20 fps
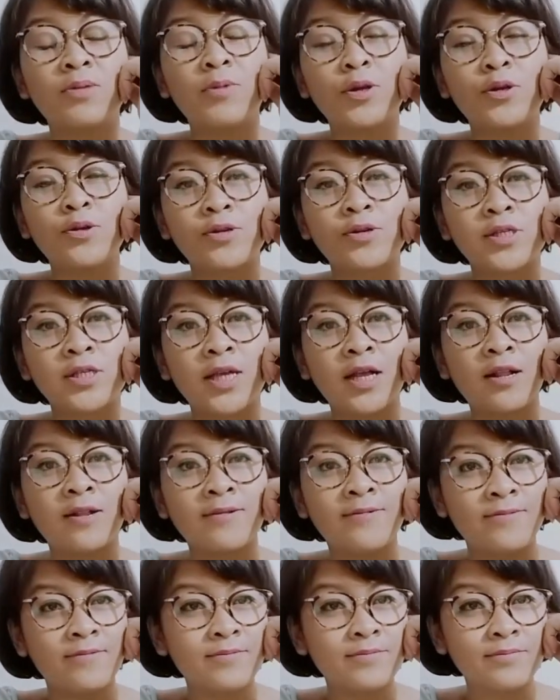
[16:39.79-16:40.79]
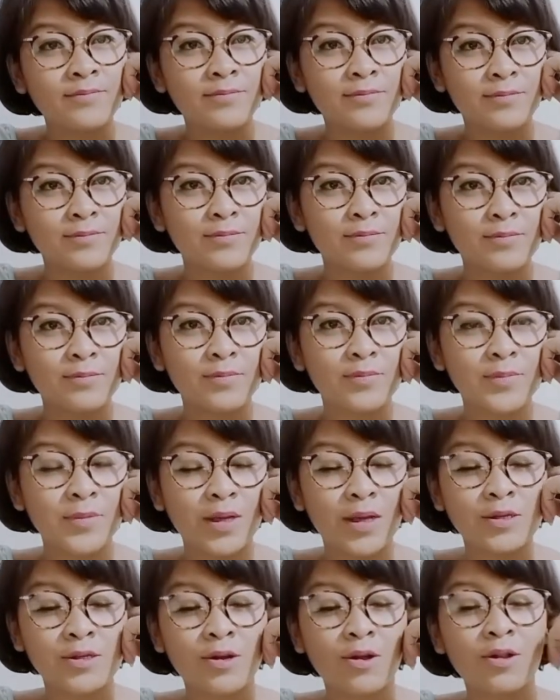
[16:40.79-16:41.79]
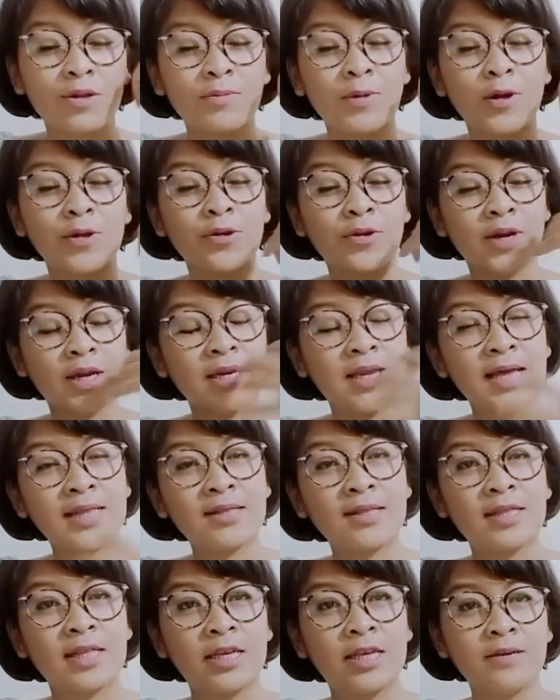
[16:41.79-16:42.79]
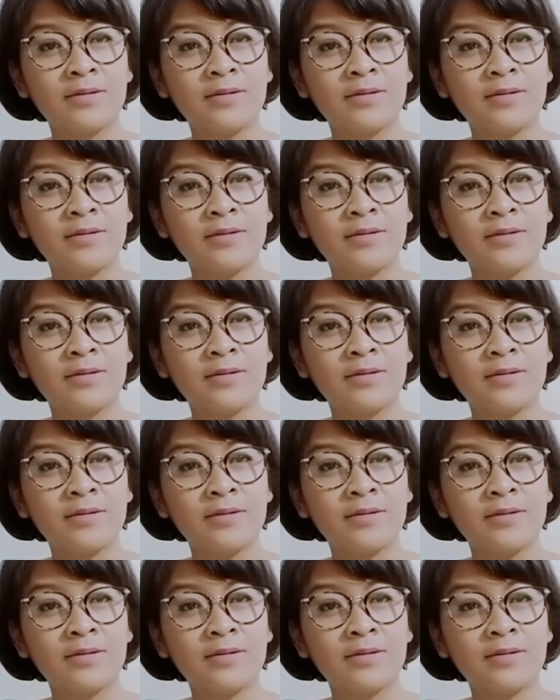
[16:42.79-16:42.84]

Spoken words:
yourself. It's all about your identity.